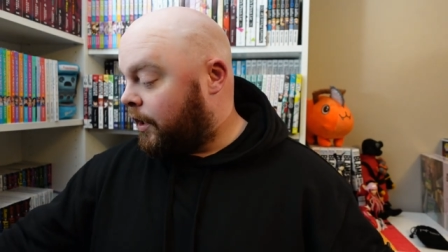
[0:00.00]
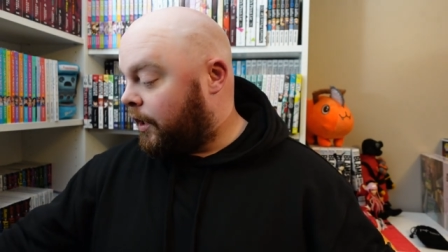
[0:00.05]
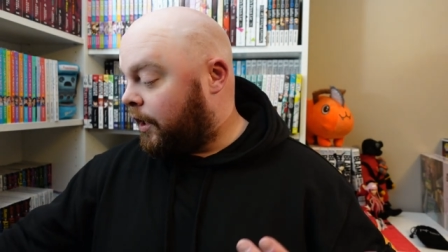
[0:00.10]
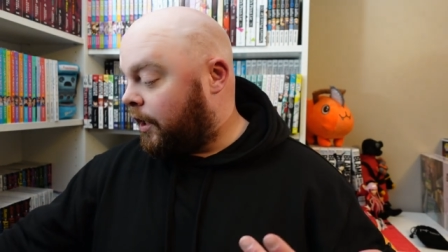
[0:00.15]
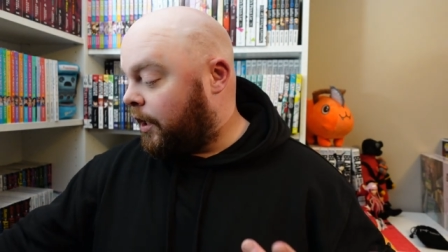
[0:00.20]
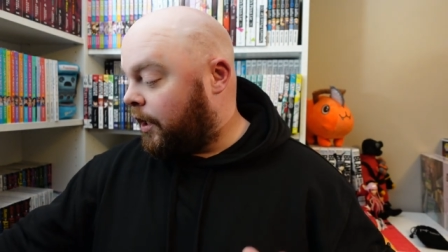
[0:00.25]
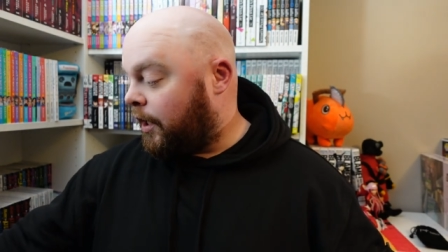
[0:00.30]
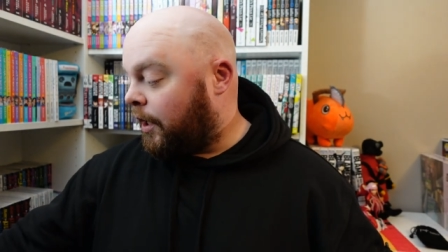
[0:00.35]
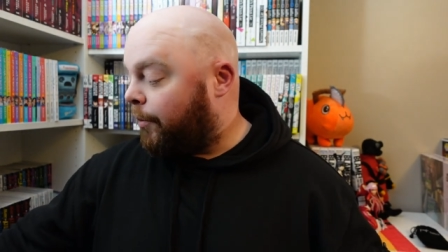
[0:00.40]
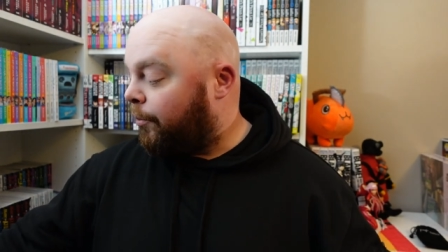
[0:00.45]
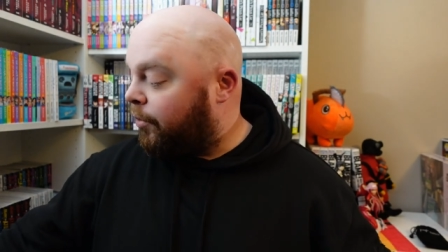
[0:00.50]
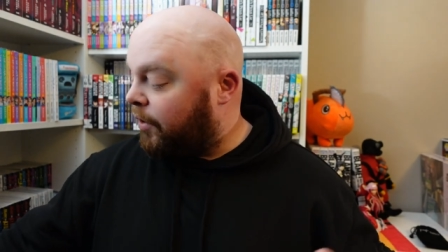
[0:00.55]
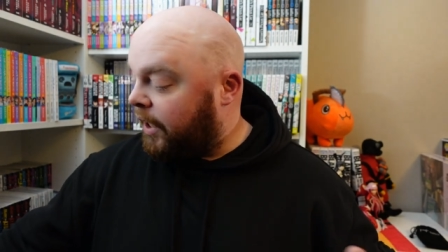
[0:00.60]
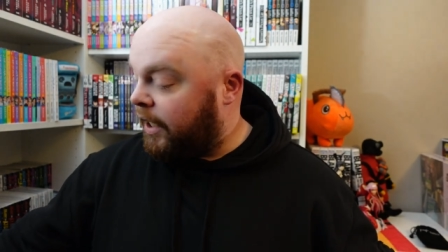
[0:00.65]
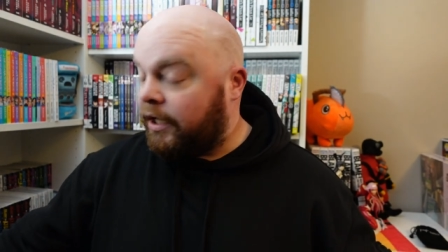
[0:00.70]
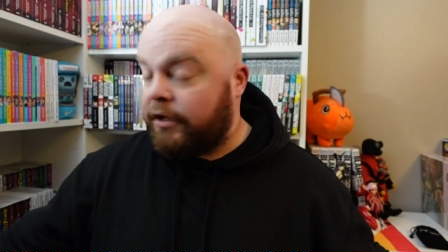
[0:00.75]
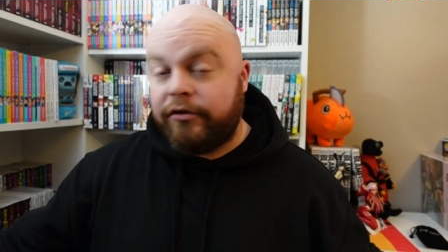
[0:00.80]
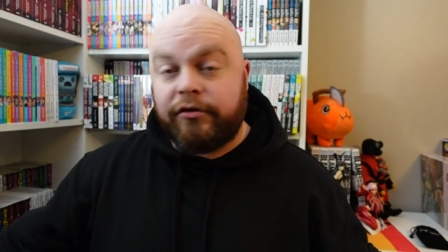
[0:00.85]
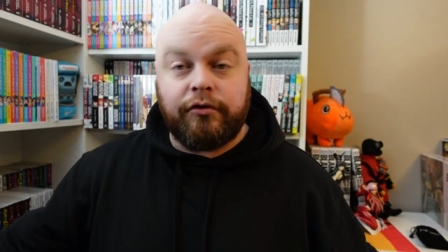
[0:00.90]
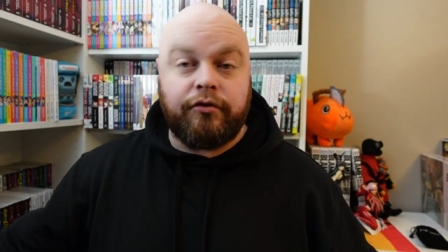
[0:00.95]
And I'm
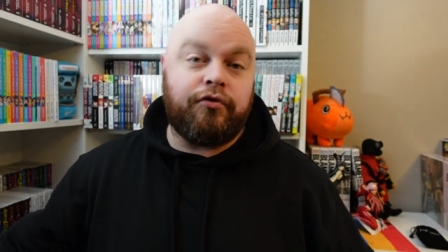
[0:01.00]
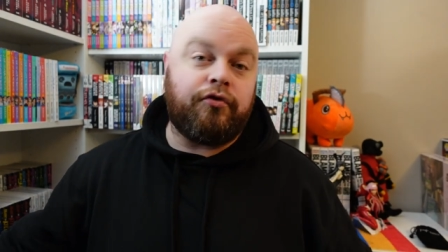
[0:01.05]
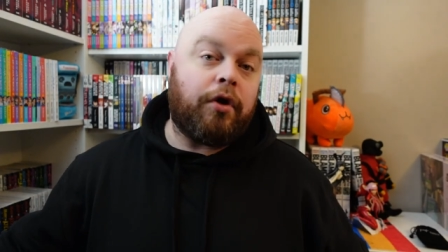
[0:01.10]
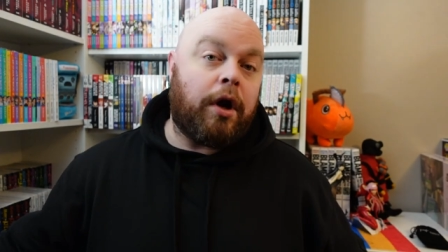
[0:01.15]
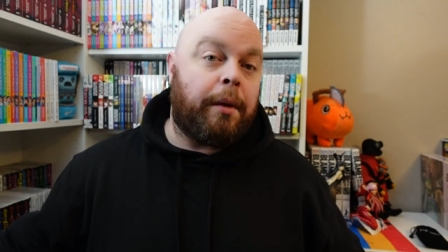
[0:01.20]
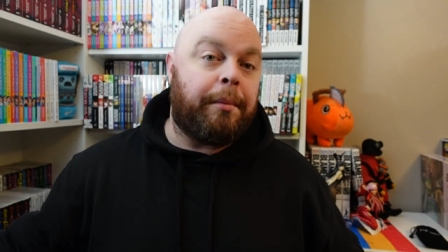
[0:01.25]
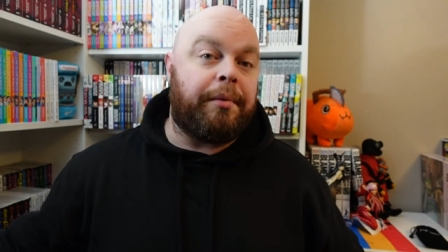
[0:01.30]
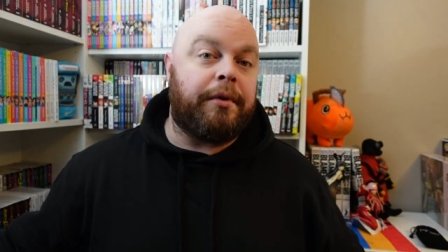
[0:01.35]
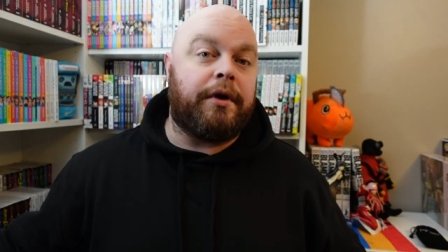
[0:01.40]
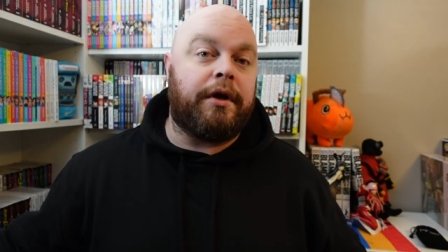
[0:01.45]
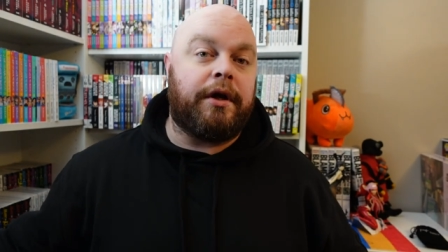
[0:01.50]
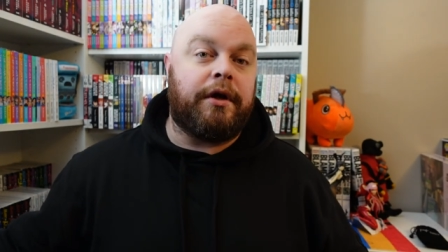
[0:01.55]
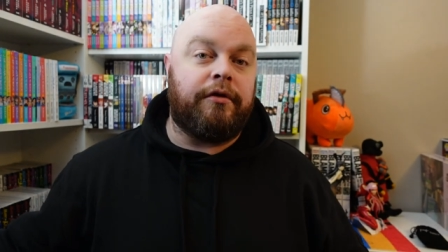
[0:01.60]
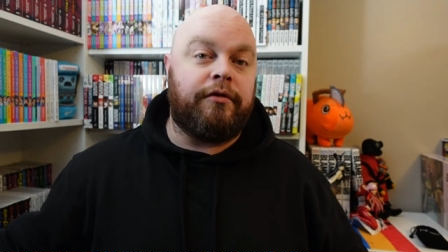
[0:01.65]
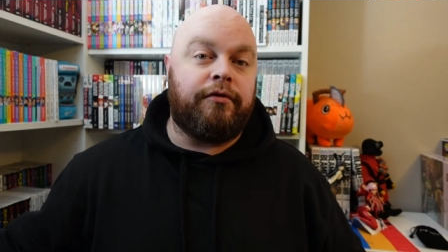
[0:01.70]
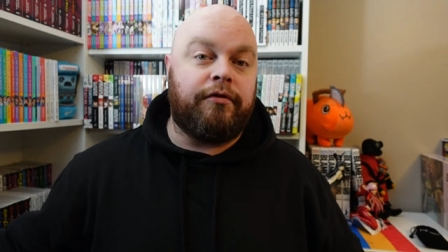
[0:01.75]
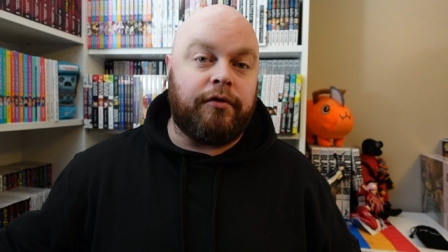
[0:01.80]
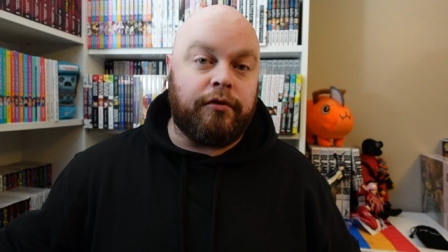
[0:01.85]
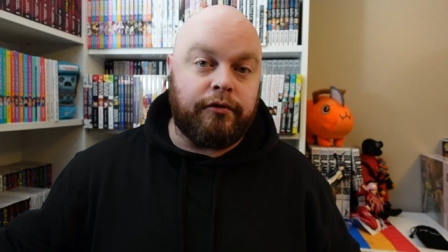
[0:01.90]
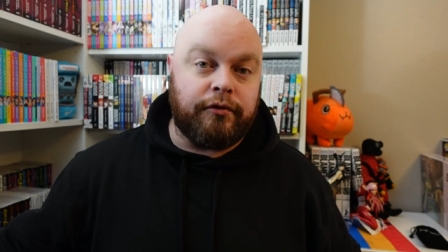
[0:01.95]
planning to drop a
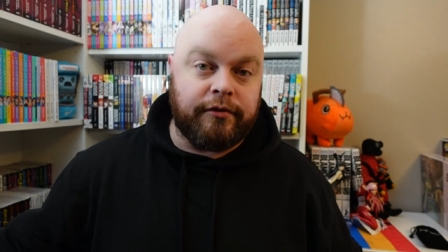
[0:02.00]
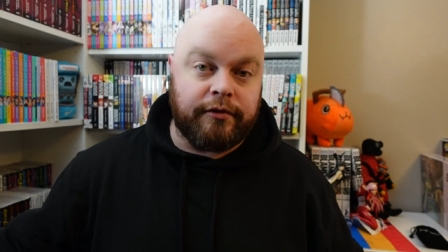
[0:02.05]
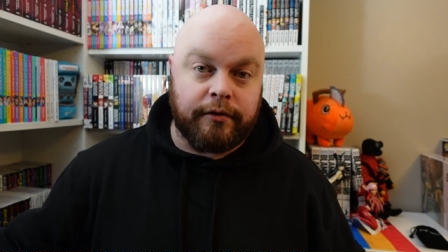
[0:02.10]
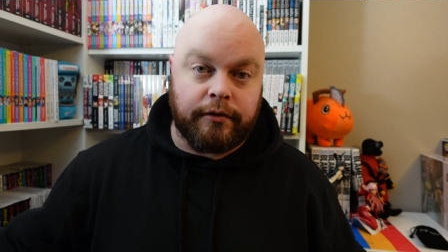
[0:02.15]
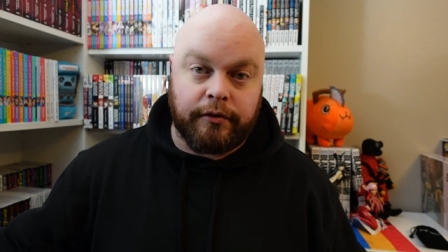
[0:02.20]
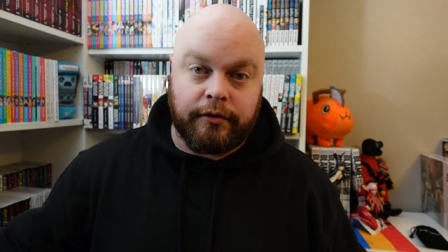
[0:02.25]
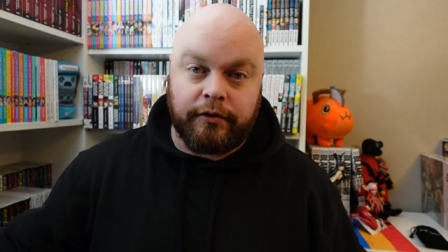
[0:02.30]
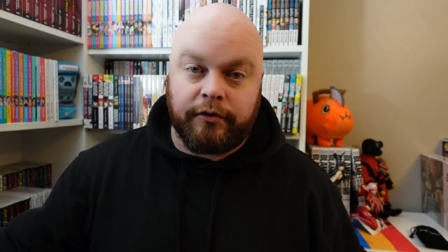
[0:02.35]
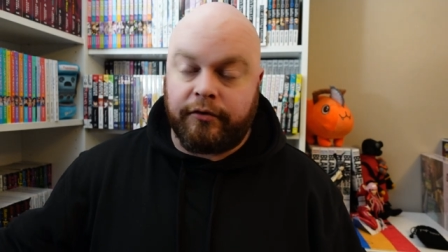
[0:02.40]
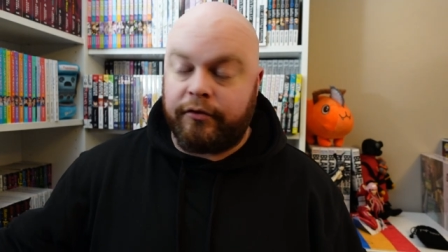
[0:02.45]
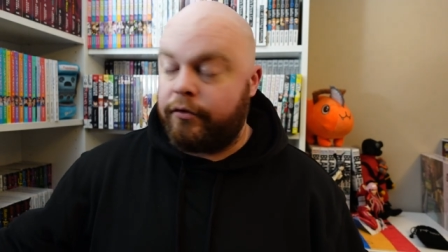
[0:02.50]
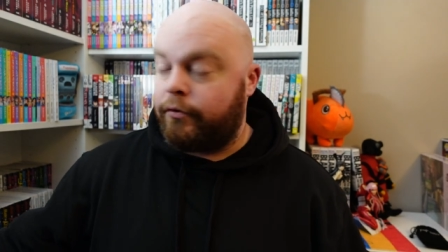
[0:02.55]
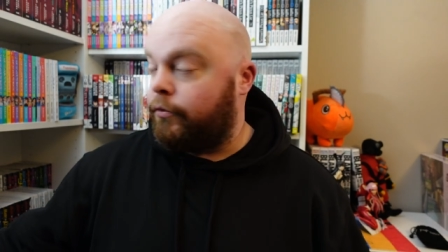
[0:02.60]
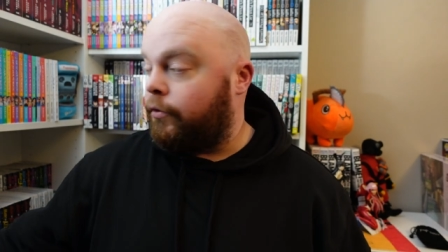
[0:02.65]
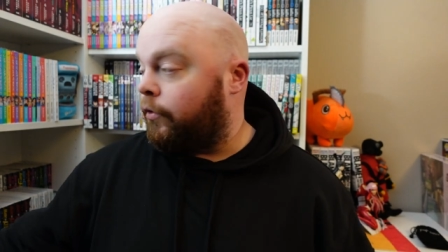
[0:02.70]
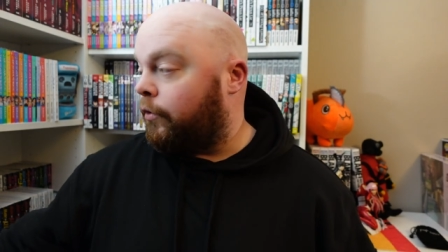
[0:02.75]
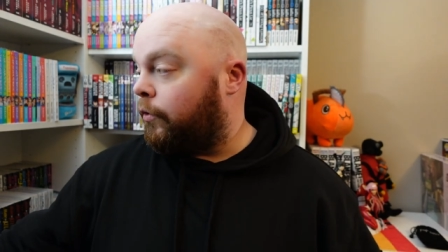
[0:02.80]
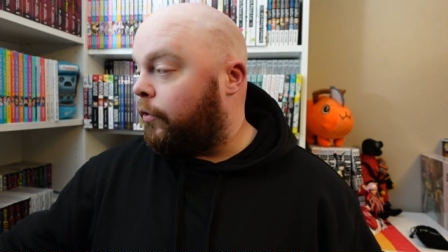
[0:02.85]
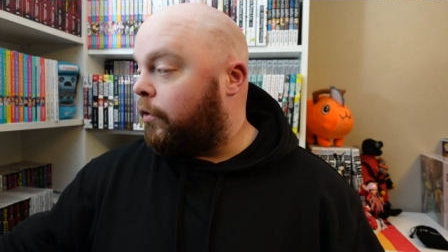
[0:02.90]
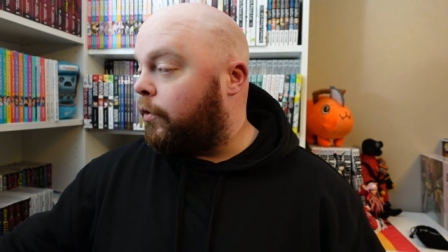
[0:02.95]
few series. So we'll
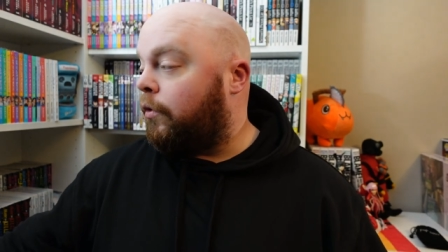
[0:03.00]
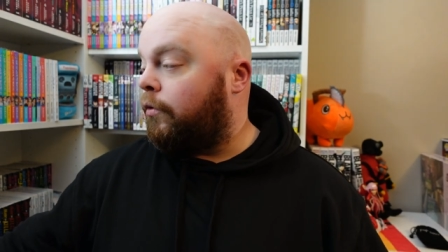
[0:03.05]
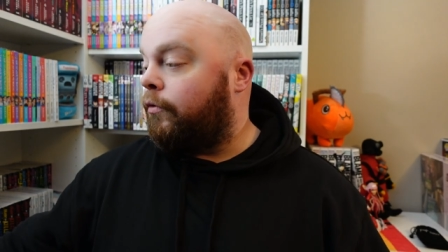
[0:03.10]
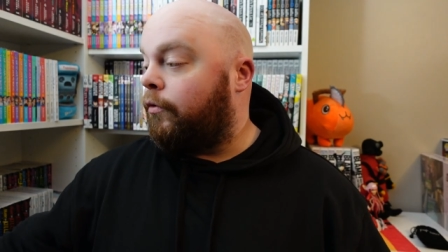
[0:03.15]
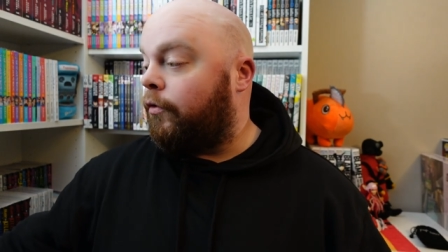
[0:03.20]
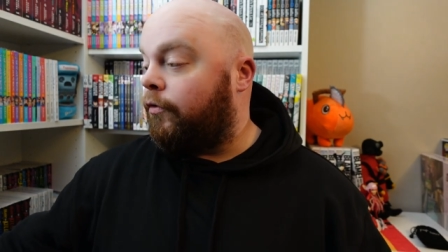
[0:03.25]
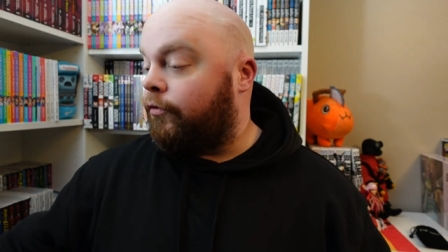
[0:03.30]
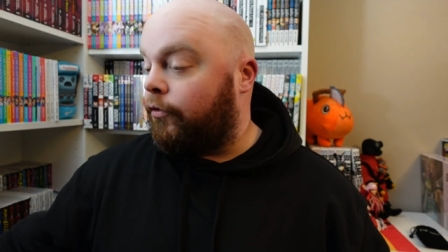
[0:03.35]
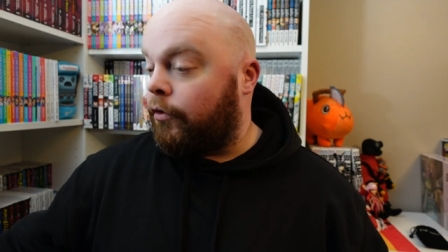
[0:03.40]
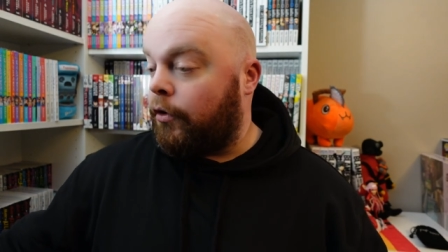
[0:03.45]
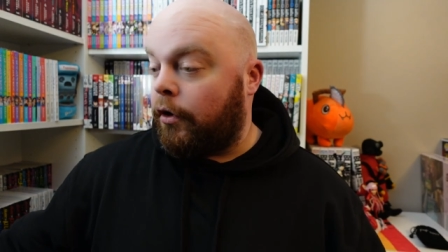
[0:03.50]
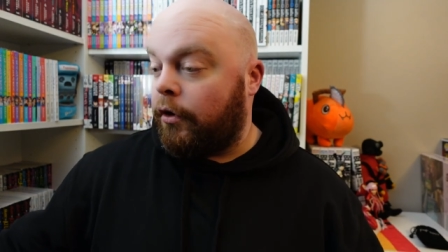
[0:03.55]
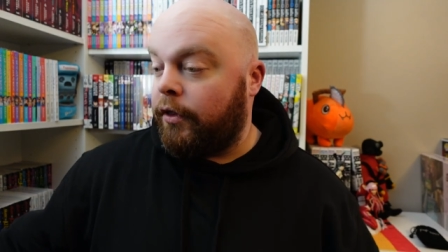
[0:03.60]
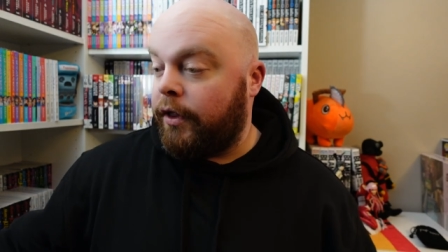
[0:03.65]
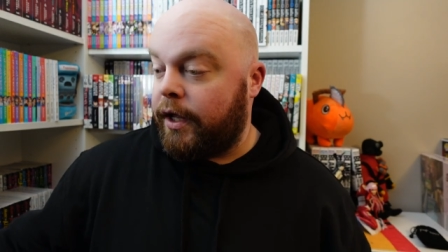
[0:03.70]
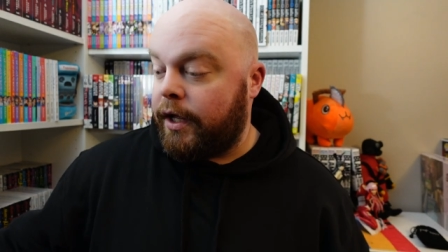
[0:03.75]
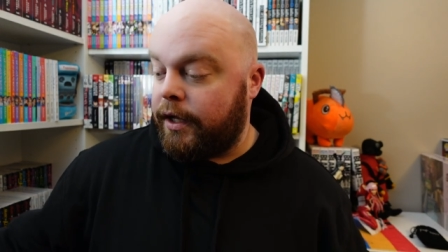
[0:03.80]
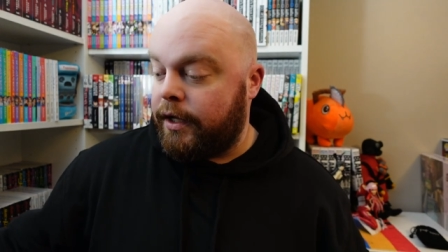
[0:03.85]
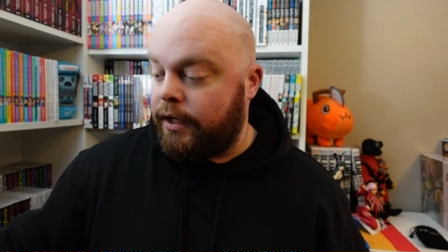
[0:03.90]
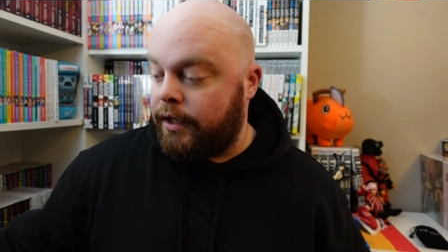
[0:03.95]
go over all
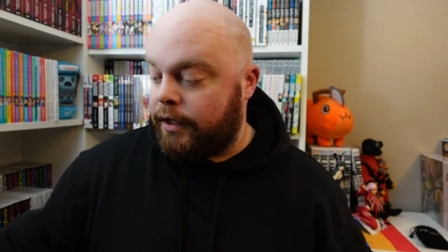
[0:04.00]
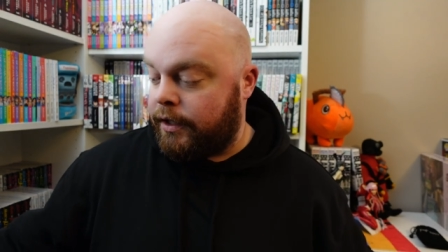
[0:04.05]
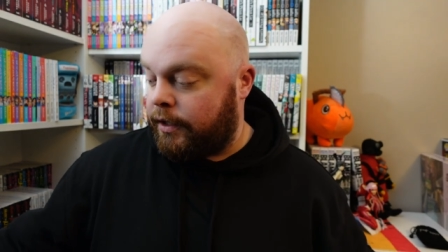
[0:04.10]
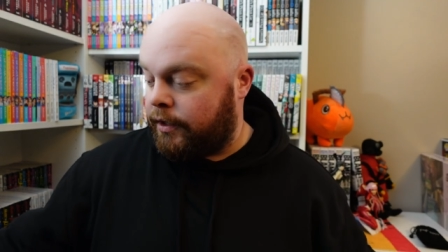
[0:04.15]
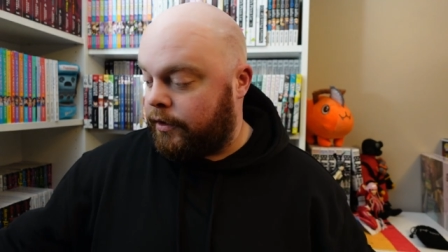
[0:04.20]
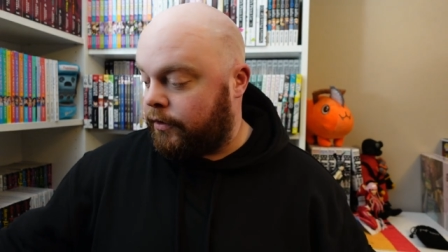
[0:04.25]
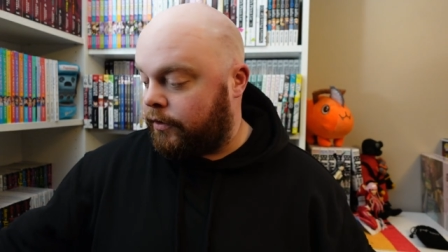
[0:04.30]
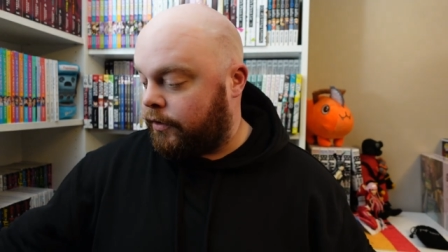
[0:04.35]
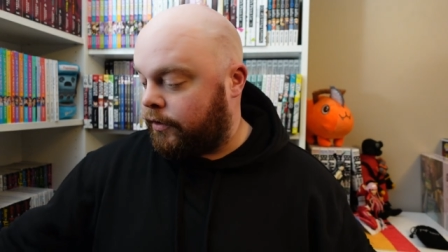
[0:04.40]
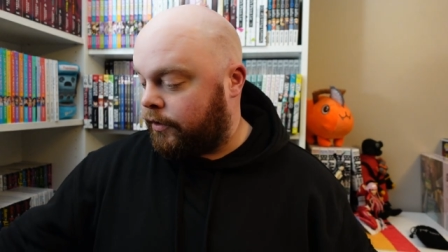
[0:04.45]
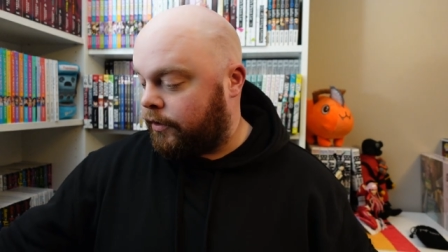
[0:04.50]
that. And